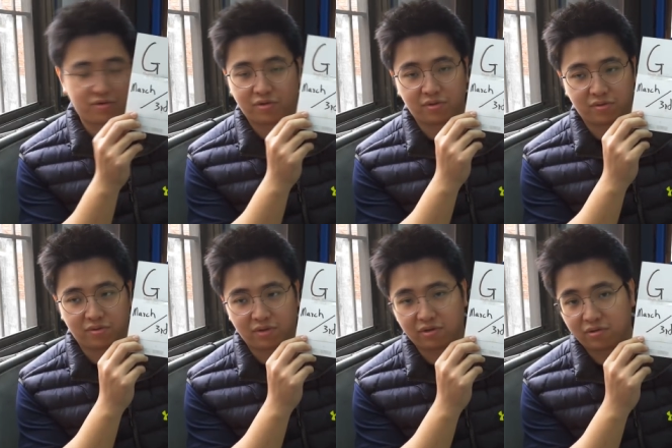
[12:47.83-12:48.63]

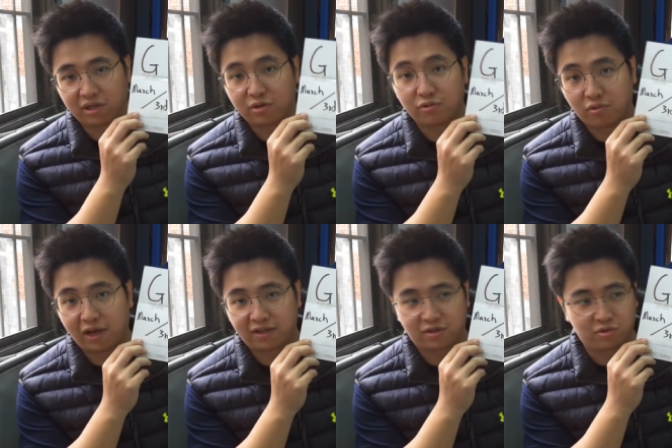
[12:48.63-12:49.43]
um, you need to
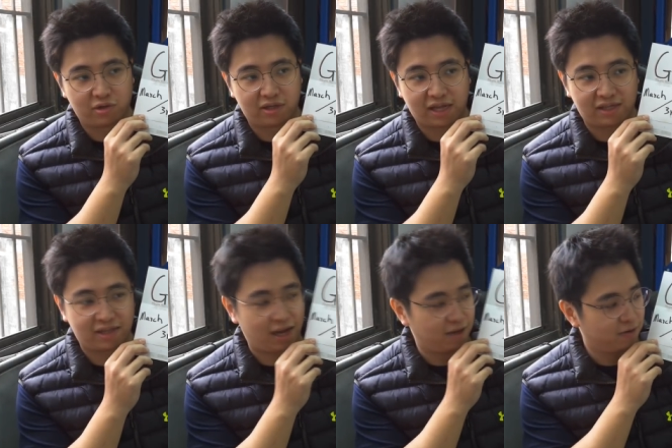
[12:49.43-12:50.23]
wait till the next
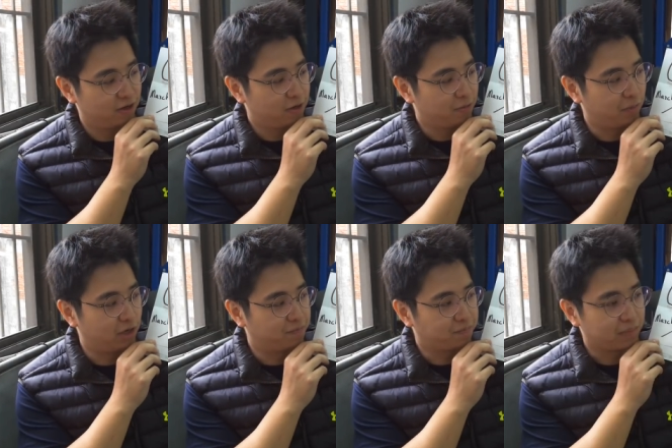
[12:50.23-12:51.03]
time.
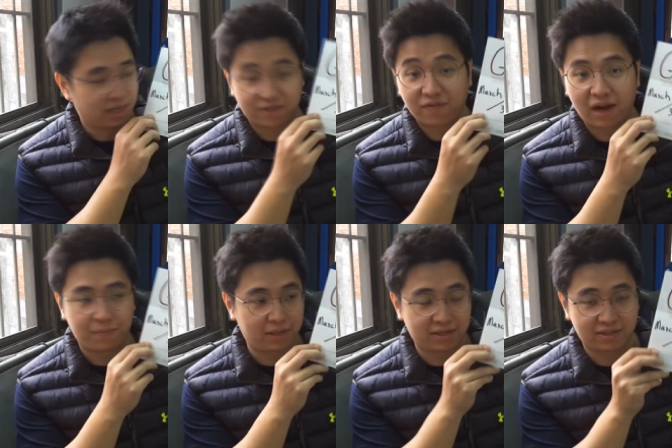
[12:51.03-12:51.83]
But it's fine
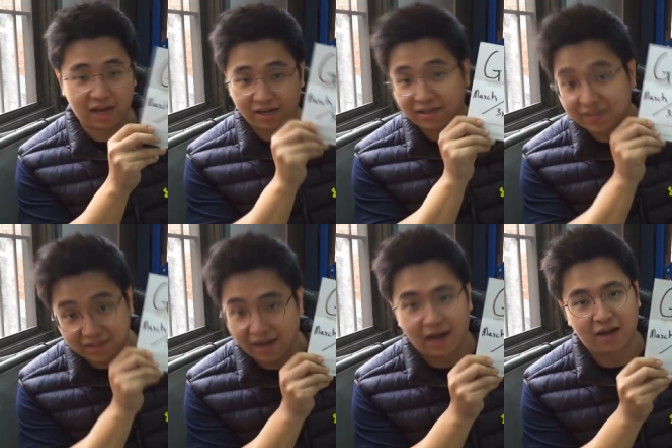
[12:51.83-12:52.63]
because like this
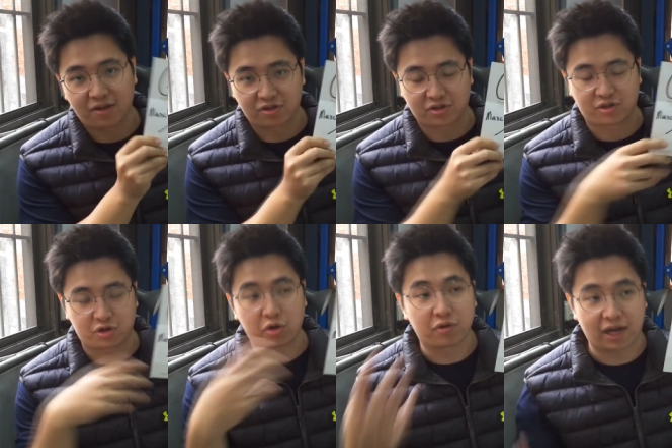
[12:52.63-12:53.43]
time I just
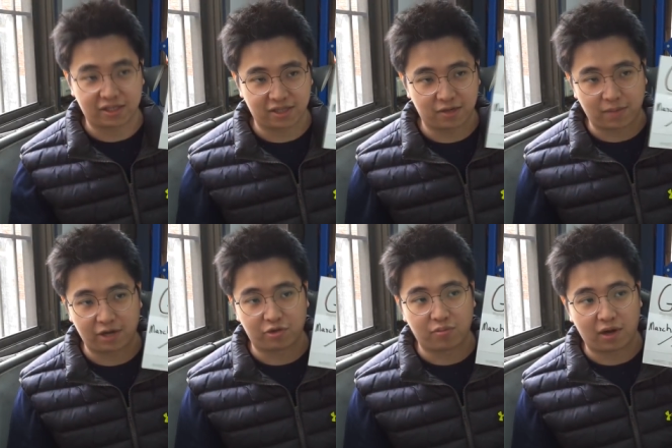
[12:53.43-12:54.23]
show you guys uh, my
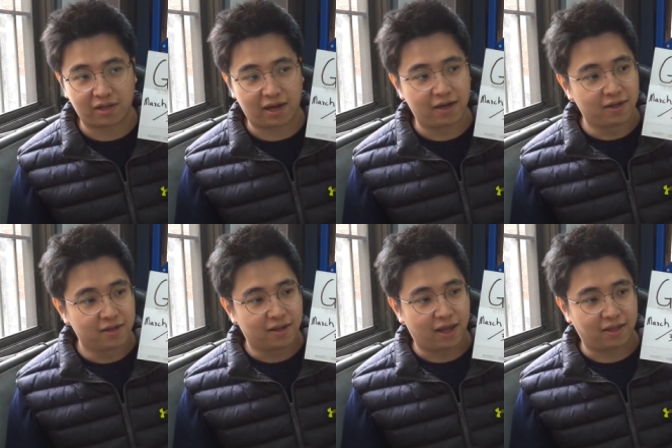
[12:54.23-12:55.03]
new product
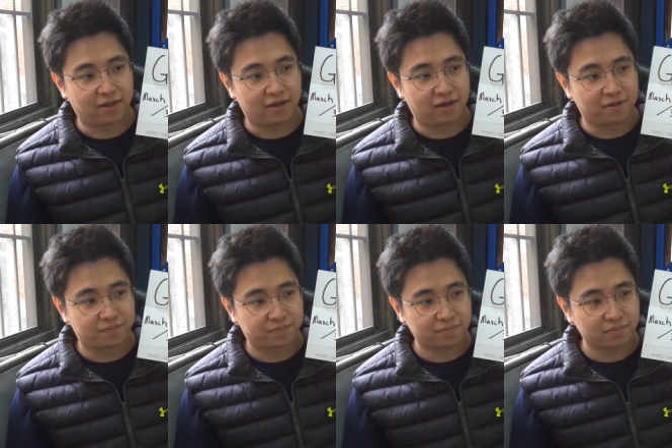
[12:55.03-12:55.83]
and uh,
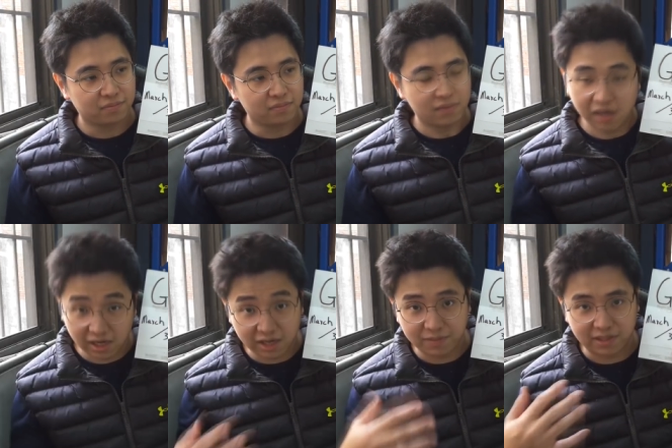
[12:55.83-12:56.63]
I
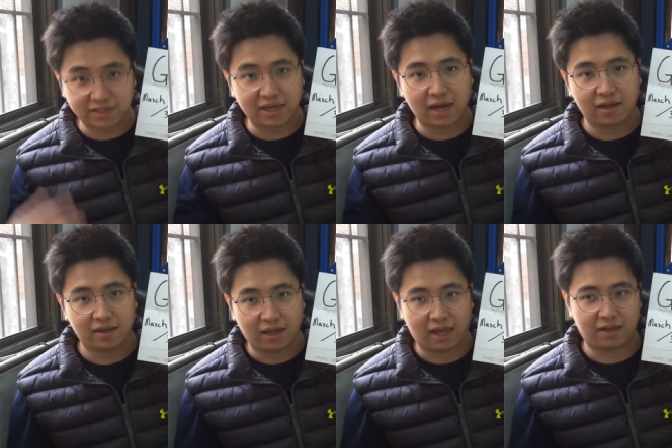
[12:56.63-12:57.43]
keep a design.
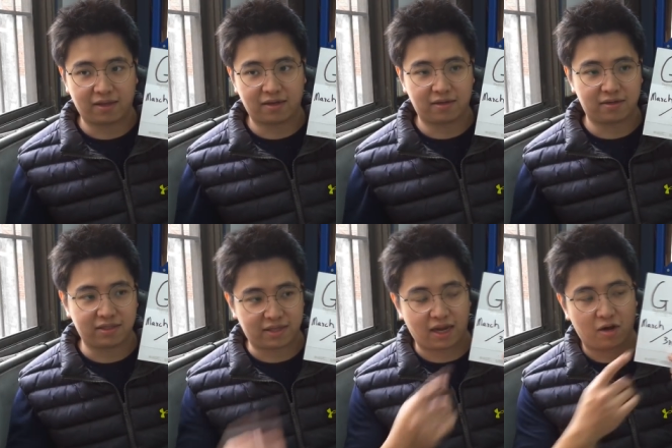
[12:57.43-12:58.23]
And uh,
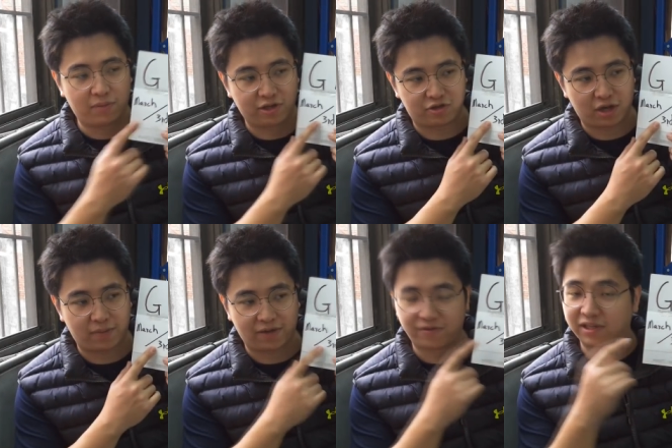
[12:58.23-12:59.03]
this time I open the shop
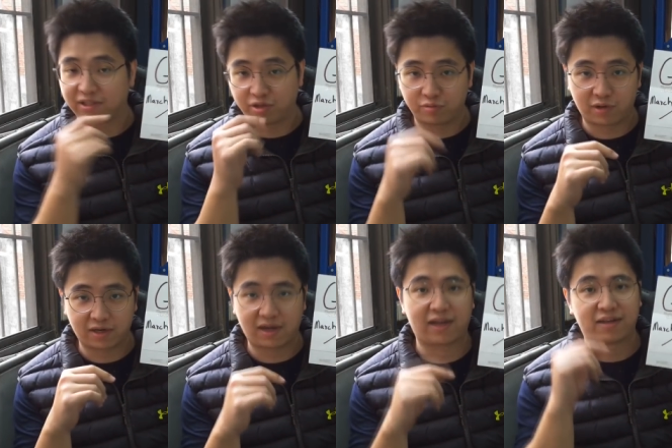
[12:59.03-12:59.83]
have this new
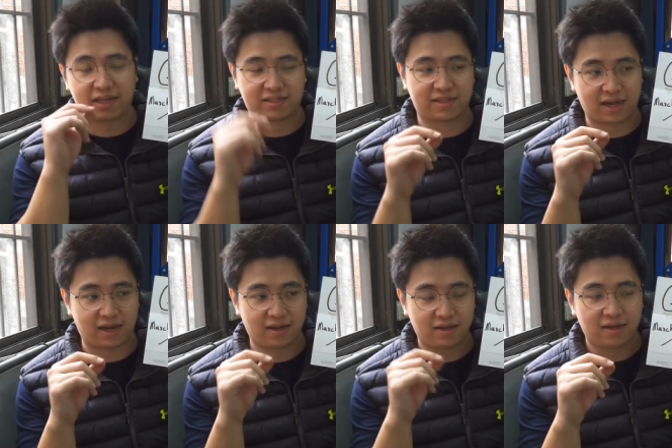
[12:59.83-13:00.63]
product and next
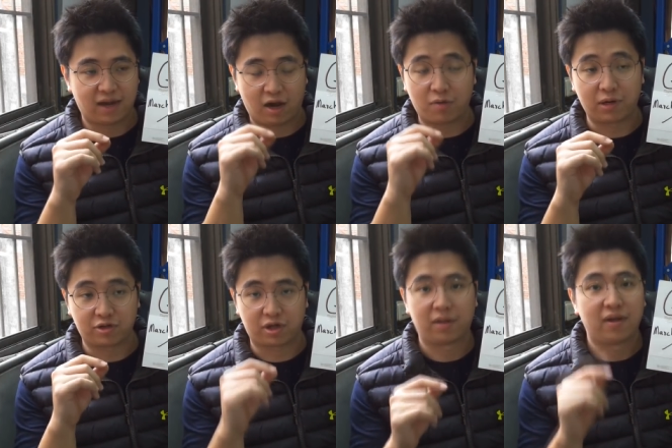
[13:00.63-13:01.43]
time I open
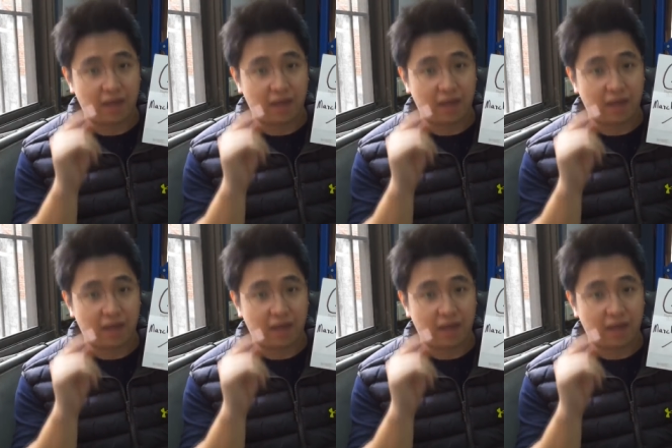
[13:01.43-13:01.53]
a shop,